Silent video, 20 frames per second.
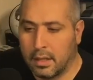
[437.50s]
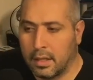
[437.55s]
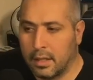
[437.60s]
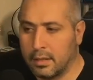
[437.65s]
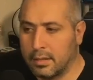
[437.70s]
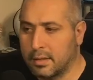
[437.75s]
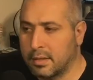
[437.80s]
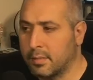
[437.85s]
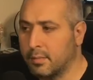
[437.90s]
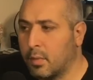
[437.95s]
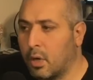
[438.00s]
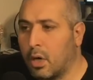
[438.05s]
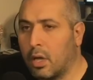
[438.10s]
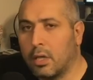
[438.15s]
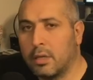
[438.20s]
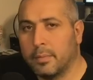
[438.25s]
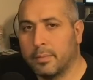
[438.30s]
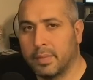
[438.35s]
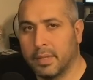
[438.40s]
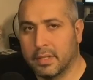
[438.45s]
Small
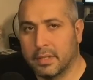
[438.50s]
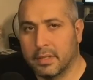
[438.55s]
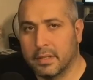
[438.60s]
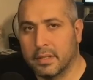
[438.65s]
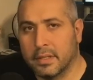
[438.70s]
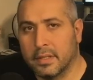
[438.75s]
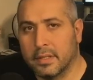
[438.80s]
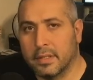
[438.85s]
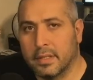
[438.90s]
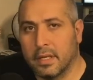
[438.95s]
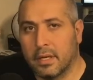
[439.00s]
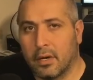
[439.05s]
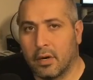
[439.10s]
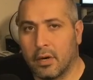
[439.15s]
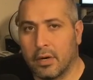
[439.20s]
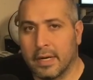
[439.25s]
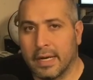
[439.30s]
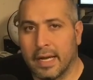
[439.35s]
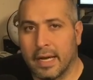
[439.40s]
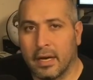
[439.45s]
businesses that are
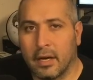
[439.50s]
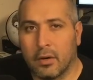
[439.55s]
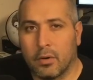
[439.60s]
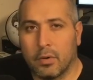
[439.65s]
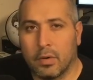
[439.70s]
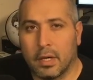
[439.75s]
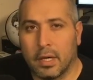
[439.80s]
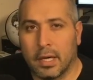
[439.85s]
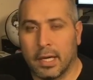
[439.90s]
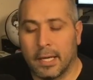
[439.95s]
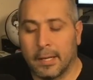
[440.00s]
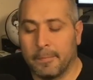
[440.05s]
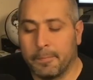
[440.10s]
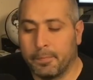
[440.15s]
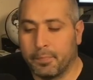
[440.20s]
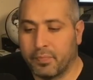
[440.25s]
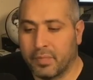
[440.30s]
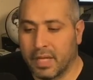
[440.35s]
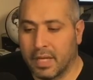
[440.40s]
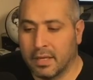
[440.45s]
now
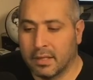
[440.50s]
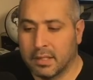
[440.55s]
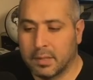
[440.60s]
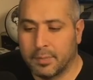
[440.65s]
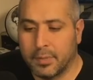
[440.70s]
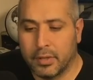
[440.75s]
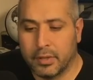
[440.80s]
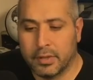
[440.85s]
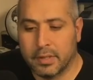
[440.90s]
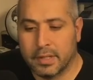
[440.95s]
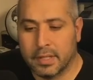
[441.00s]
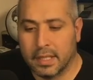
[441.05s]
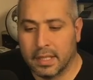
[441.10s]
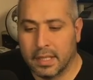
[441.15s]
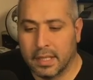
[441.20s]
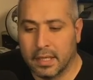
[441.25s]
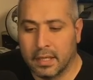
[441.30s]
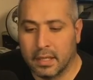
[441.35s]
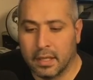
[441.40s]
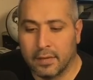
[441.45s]
experiencing
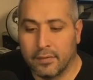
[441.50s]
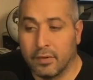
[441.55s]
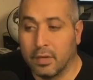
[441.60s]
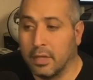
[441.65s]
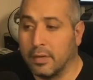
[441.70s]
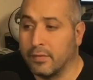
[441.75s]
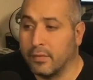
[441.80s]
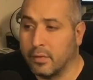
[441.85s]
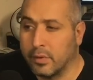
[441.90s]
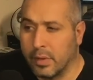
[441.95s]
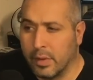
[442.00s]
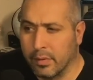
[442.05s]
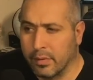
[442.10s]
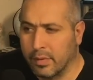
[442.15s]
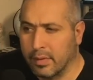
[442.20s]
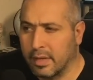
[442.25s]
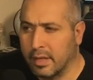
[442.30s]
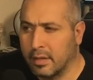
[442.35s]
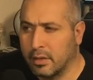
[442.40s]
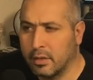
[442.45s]
a level of growth
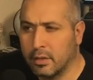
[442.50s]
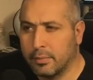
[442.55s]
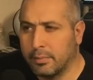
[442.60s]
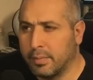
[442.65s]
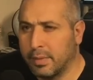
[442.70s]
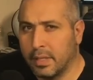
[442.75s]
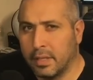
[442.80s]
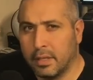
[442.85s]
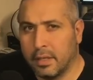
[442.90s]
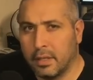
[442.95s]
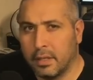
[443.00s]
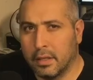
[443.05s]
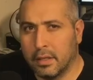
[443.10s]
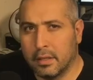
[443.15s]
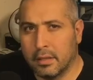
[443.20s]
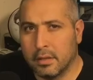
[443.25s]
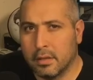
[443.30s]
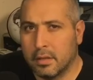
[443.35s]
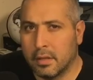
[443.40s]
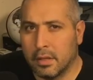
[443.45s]
that could be
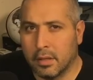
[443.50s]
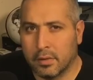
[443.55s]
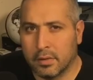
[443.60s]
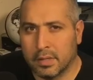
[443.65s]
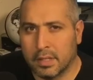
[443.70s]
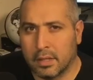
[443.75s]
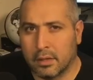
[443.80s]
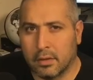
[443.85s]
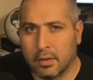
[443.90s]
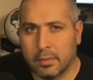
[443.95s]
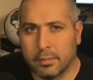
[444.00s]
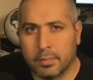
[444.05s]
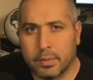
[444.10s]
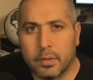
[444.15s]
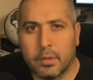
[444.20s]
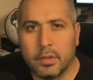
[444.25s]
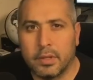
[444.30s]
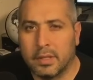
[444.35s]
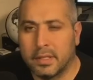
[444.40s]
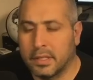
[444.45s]
those that are
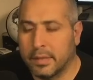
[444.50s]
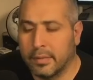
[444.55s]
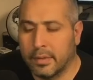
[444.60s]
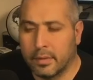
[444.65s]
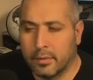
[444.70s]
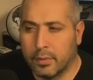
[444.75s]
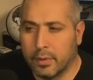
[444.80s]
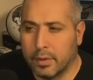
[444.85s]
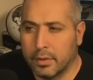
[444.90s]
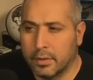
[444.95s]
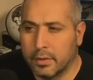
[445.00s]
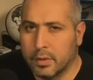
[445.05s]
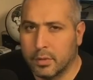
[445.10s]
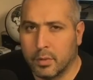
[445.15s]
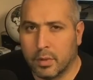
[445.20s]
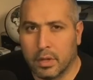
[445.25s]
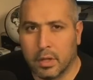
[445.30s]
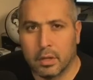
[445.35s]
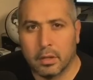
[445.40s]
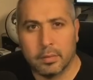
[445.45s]
employing some of the workers who
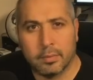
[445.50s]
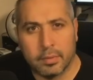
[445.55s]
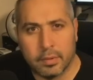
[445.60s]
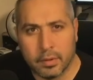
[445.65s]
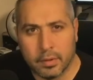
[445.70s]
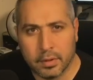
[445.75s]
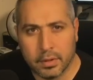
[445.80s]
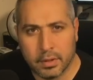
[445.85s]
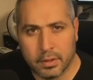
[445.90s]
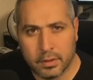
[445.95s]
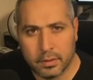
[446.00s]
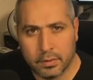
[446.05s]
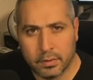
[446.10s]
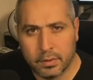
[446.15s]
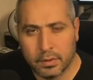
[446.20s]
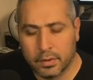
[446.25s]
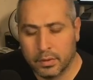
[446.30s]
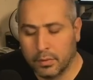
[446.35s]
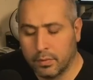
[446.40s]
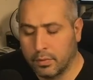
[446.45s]
are unemployed due
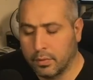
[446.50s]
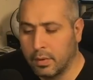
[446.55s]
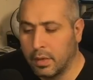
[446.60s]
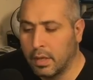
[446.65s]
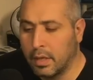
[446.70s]
to